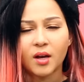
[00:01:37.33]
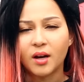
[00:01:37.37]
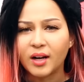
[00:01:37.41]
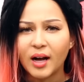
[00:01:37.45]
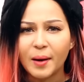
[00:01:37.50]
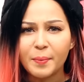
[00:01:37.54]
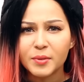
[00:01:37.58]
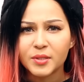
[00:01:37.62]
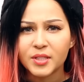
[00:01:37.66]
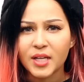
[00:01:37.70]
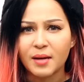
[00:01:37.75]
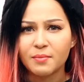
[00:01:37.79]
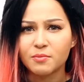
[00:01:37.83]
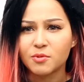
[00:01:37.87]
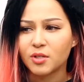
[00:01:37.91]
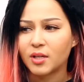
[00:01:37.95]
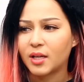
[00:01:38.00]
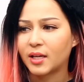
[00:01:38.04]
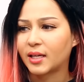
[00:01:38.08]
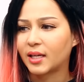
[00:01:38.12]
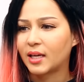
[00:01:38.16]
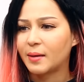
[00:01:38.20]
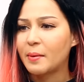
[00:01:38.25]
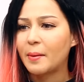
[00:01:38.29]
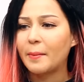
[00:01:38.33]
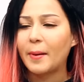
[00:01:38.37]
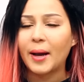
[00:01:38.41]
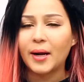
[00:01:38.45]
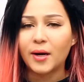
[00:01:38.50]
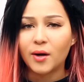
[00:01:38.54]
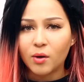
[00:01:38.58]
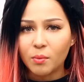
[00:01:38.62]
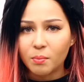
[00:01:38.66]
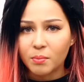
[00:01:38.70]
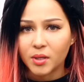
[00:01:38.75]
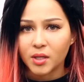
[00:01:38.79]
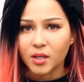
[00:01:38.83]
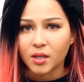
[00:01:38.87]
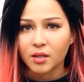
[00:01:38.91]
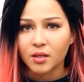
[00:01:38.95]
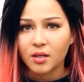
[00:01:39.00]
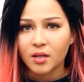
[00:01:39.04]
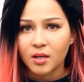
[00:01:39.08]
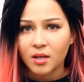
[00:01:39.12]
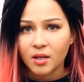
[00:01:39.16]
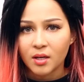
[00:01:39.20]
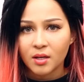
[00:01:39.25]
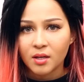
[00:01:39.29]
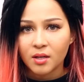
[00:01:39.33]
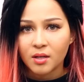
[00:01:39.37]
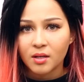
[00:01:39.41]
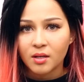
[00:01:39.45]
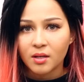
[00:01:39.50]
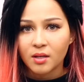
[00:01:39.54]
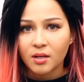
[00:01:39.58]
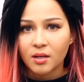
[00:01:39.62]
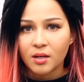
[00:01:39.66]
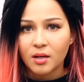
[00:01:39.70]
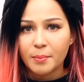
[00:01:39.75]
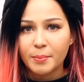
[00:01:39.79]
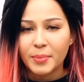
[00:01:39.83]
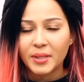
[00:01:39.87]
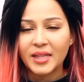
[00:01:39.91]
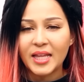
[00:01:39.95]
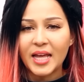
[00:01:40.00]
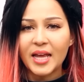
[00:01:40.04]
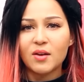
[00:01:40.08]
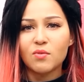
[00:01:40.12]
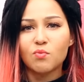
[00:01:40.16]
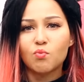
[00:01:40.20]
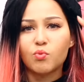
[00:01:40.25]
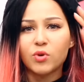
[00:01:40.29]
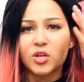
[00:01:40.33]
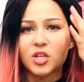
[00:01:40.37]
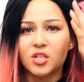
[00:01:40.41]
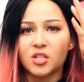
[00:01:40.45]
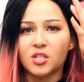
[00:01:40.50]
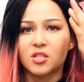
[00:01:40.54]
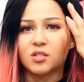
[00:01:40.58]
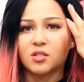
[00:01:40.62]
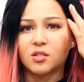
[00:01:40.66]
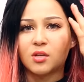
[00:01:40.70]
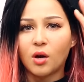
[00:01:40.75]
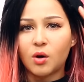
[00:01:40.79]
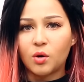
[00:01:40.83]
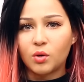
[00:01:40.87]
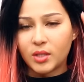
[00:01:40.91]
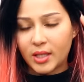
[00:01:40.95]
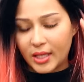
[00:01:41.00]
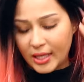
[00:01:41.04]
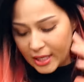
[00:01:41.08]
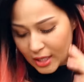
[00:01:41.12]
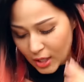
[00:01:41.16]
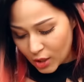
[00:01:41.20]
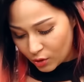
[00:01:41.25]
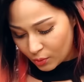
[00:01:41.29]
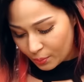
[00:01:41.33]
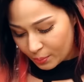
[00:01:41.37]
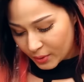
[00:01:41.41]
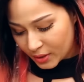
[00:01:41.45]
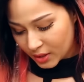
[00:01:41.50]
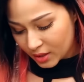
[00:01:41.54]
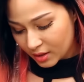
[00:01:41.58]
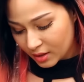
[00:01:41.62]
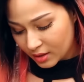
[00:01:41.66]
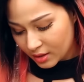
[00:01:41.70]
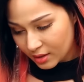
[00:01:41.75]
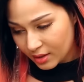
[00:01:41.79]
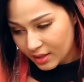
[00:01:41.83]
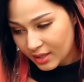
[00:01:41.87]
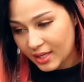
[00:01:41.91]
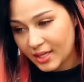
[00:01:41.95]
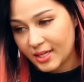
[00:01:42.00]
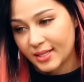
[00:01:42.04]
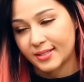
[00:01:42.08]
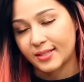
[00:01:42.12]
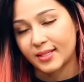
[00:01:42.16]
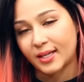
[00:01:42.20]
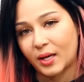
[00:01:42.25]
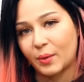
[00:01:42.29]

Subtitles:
A couple times, they're like, give me my notebook. But then we just know that notebook is the